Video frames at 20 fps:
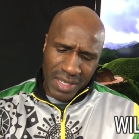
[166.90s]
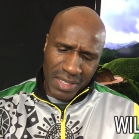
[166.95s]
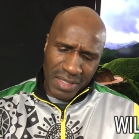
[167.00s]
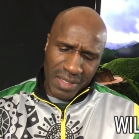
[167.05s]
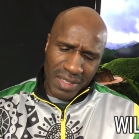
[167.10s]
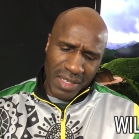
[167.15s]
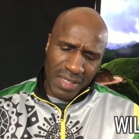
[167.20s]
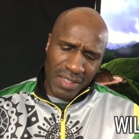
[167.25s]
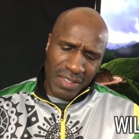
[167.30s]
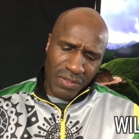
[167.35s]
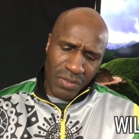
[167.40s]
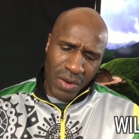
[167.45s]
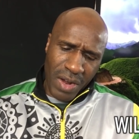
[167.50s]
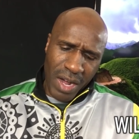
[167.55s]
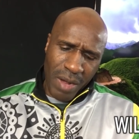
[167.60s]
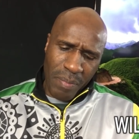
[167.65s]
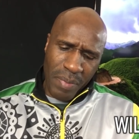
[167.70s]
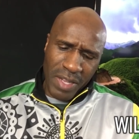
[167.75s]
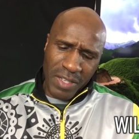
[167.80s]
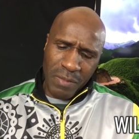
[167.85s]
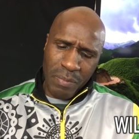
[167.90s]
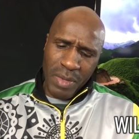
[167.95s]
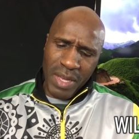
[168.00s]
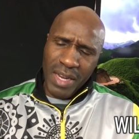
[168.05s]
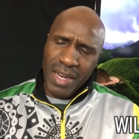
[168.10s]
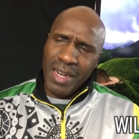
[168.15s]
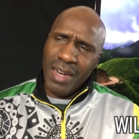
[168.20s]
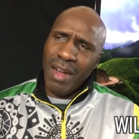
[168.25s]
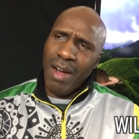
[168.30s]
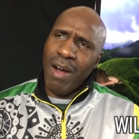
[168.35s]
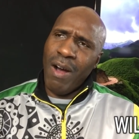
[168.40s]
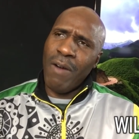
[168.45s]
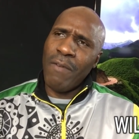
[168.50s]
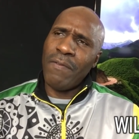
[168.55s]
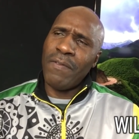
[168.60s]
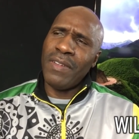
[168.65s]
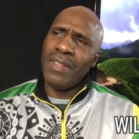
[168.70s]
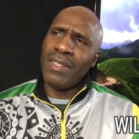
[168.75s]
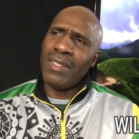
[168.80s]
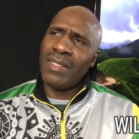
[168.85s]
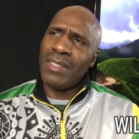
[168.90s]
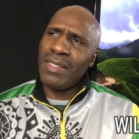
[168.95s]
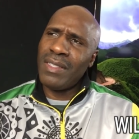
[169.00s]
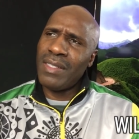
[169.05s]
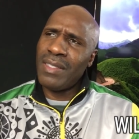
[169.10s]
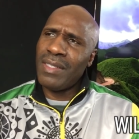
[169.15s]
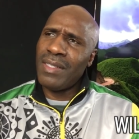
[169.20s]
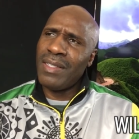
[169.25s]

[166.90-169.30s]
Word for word: Since Trump has been in office,